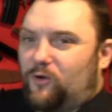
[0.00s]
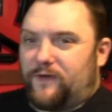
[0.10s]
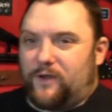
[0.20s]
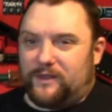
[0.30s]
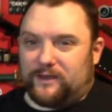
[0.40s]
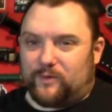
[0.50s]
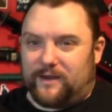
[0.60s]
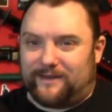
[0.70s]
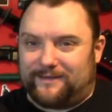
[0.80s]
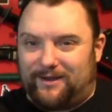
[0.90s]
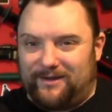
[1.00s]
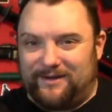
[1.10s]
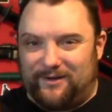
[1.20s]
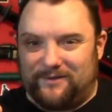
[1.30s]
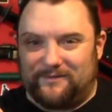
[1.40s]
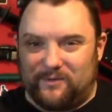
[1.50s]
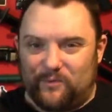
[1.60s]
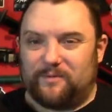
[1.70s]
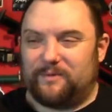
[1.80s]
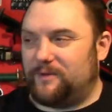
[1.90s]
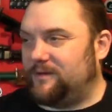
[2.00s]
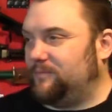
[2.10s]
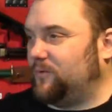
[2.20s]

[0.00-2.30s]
although this one is slightly longer than it would be when you